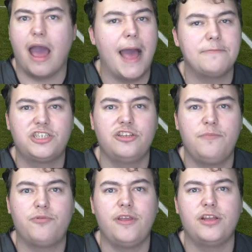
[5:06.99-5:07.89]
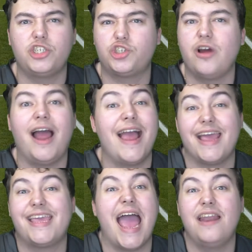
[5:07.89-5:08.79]
absolutely brilliant strike,
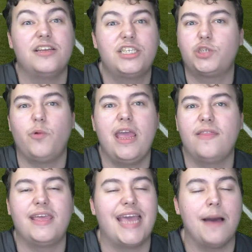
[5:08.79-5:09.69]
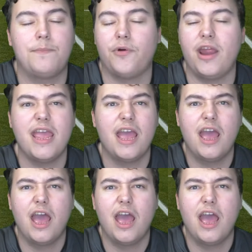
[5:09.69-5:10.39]
again, sweeter than Cadbury.